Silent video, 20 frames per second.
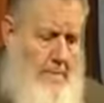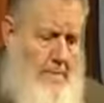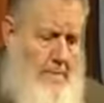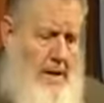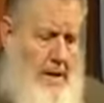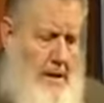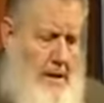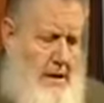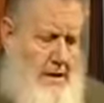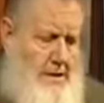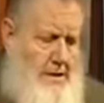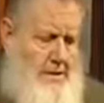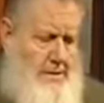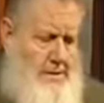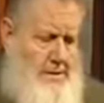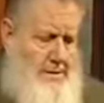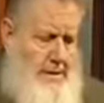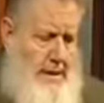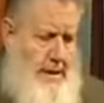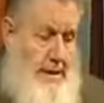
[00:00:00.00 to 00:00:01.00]

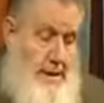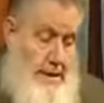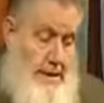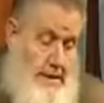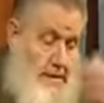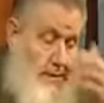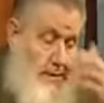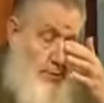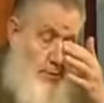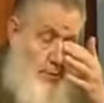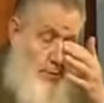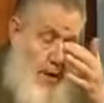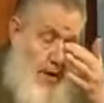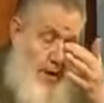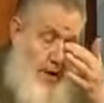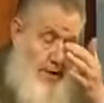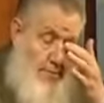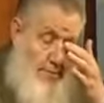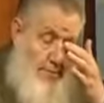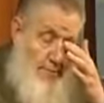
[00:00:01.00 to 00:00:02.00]
Because it is
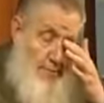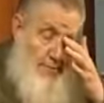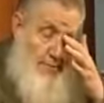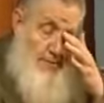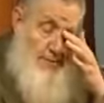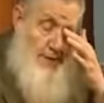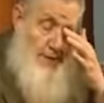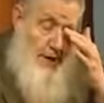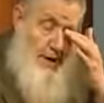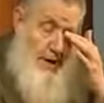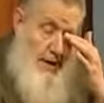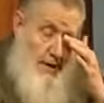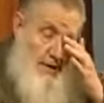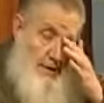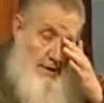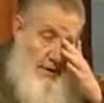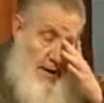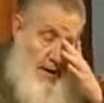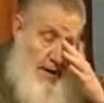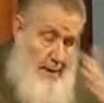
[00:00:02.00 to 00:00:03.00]
right for the
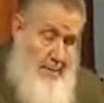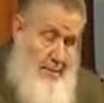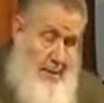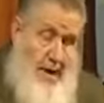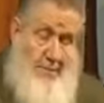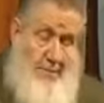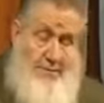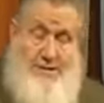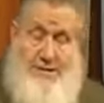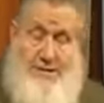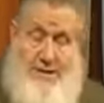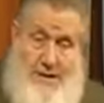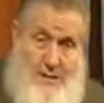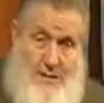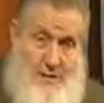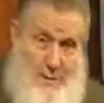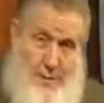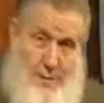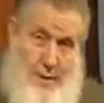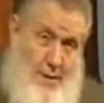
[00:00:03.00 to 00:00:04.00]
child to have a
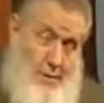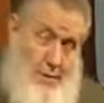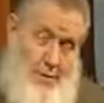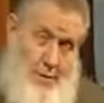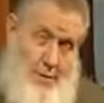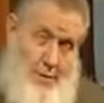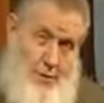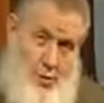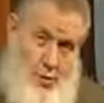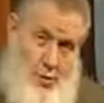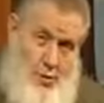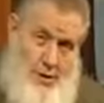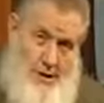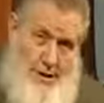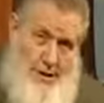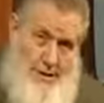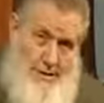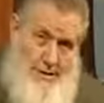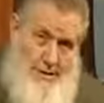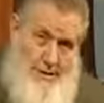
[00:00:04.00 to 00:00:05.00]
time to play with their
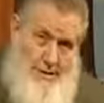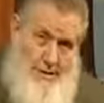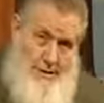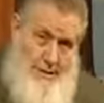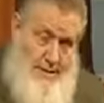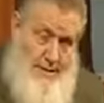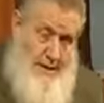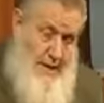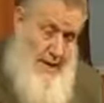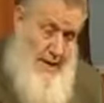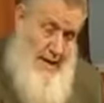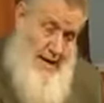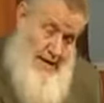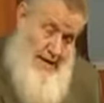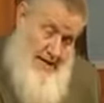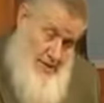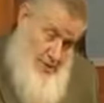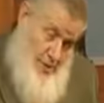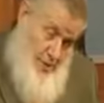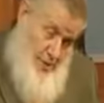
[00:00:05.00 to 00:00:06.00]
toys.
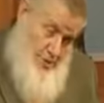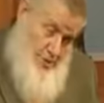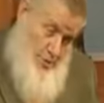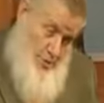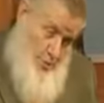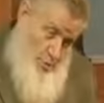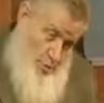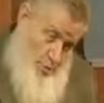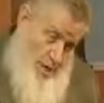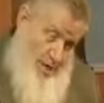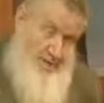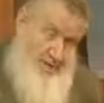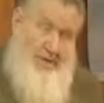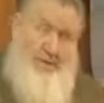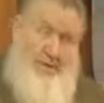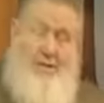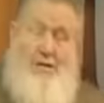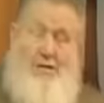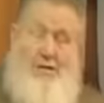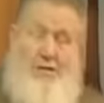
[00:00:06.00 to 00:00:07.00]
And it's also right
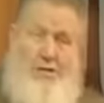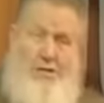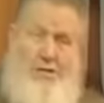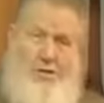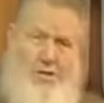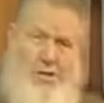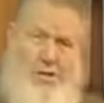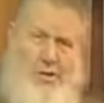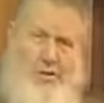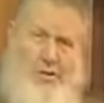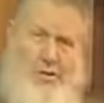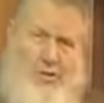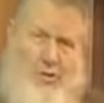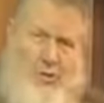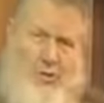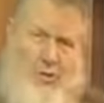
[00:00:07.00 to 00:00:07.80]
that they should share their